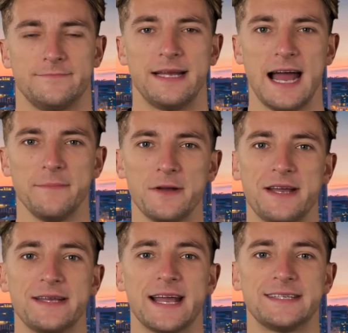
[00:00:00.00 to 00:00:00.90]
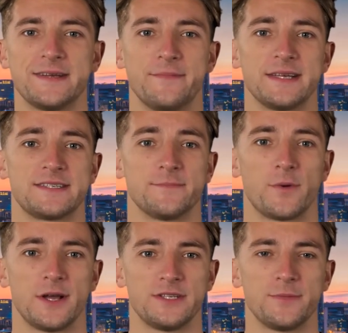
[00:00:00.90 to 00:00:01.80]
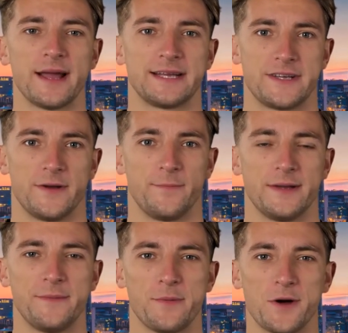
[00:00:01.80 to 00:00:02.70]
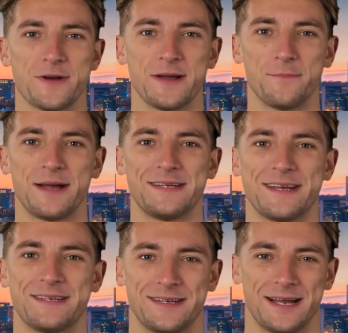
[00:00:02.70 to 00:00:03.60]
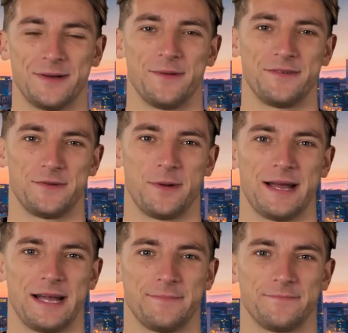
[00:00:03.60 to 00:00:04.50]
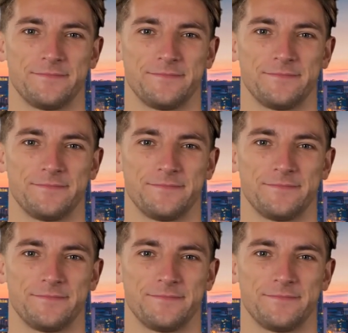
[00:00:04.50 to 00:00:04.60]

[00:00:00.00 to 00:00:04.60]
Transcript: The applicant has at least one director with a permanent residence in Lithuania.